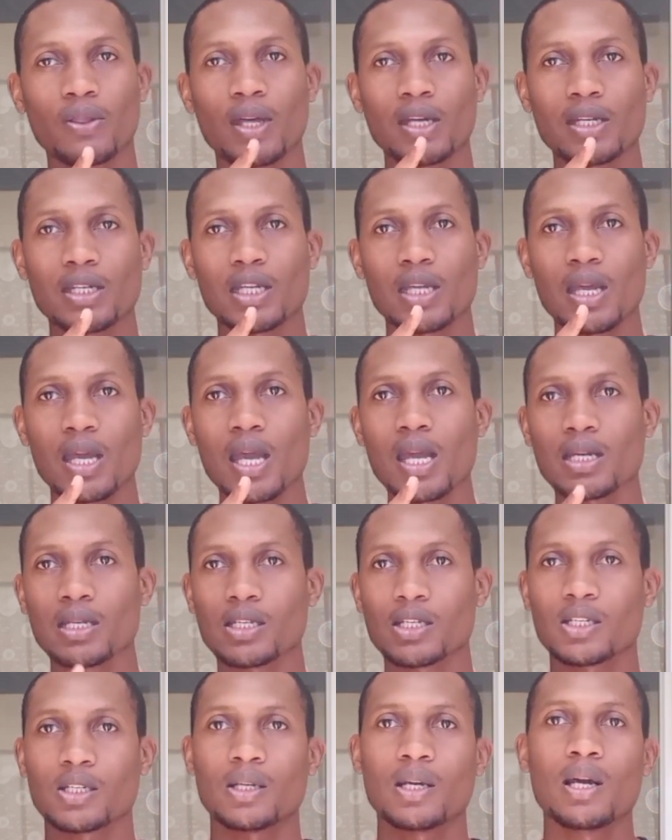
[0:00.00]

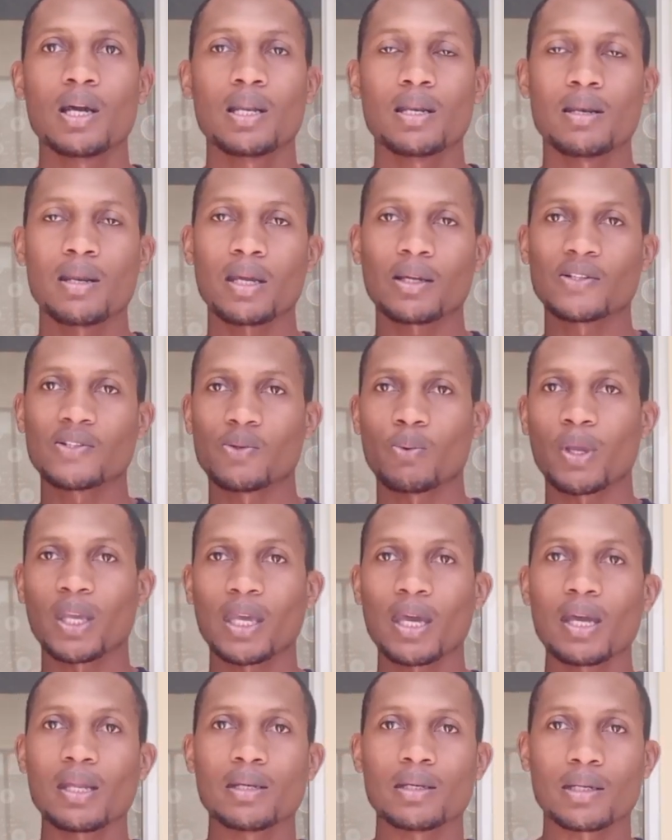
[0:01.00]
38 next
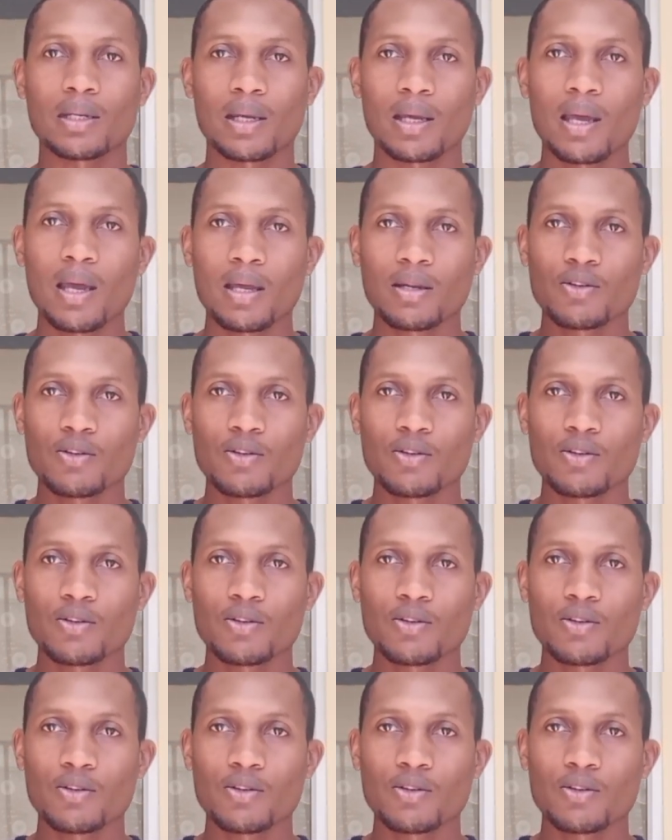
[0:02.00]
weekend